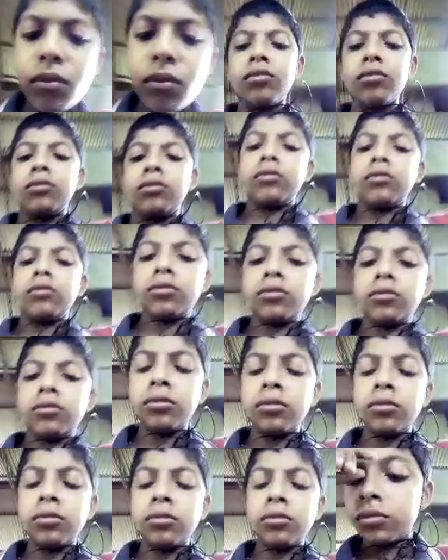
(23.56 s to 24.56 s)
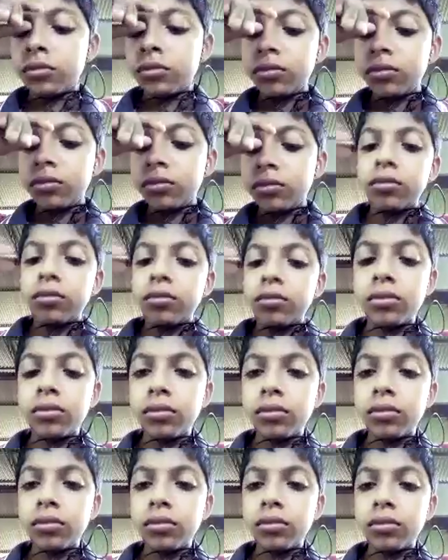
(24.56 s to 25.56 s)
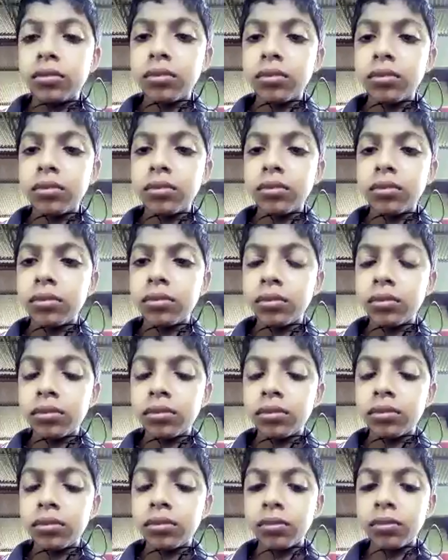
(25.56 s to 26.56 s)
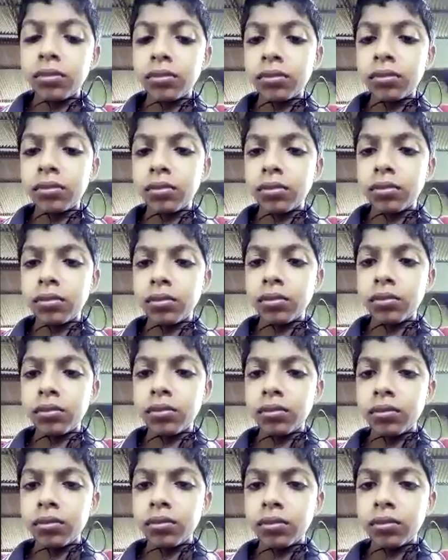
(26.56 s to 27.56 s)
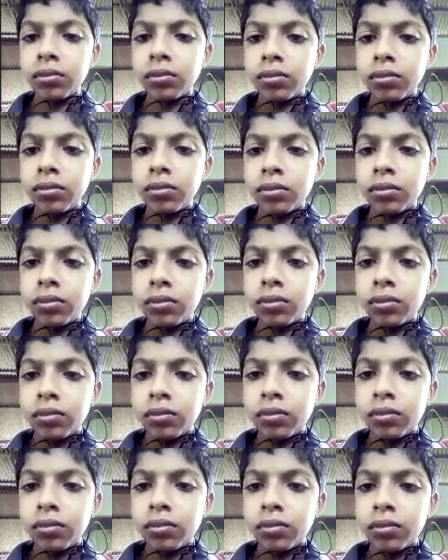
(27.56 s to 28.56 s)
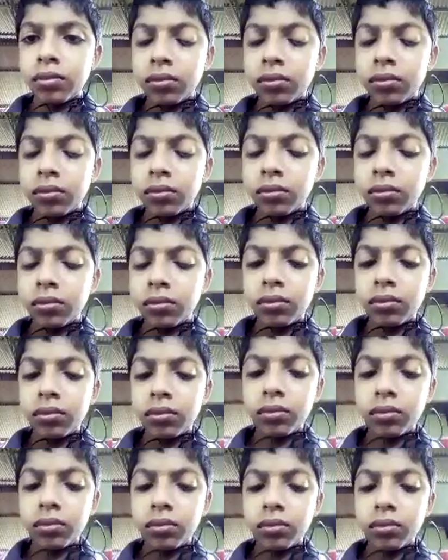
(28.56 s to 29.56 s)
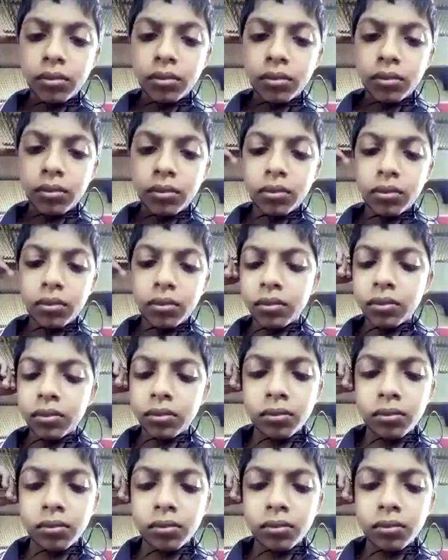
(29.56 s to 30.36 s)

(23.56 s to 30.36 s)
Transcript: (silence)